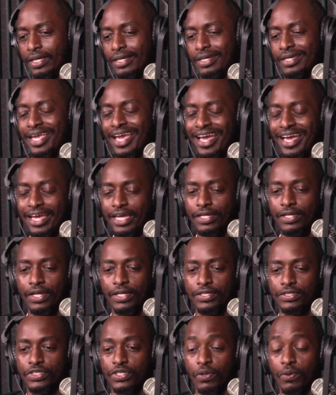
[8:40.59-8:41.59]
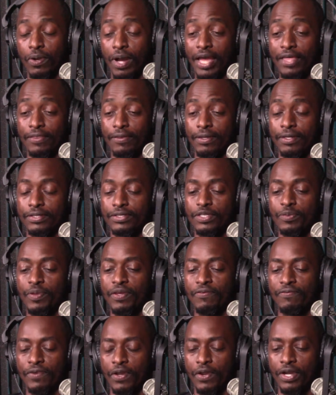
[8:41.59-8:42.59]
Yeah. So to
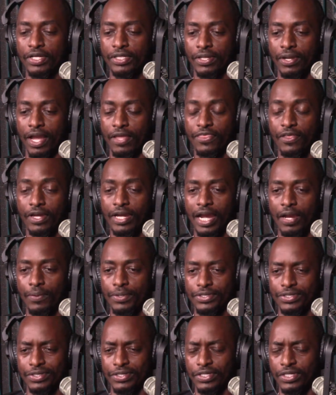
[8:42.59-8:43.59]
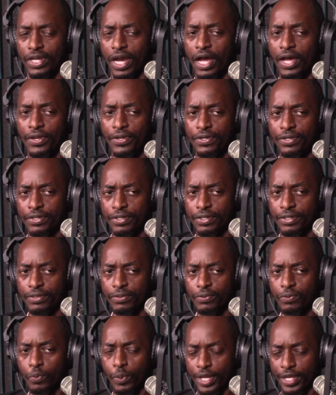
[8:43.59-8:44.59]
be very clear, I thought I was done
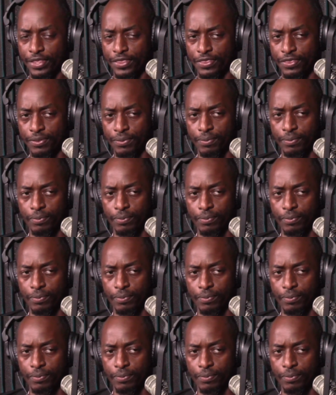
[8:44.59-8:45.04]
with